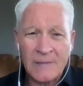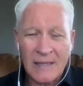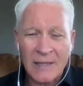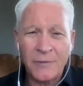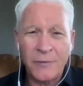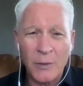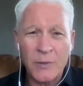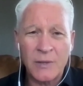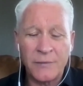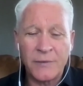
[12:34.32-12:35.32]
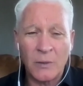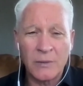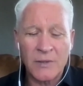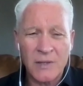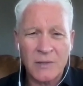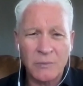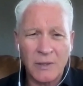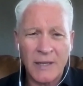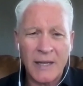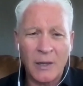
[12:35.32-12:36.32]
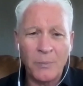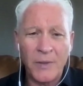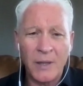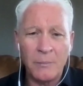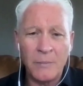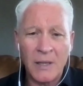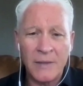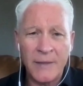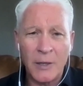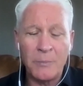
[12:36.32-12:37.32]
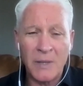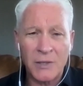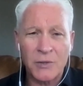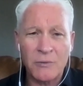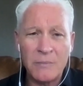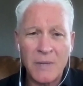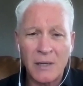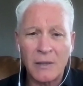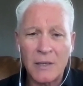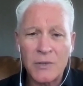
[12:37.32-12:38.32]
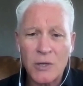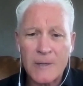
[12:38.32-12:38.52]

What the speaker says: A lot of folks have told us it's really helped them in their ministry marriage.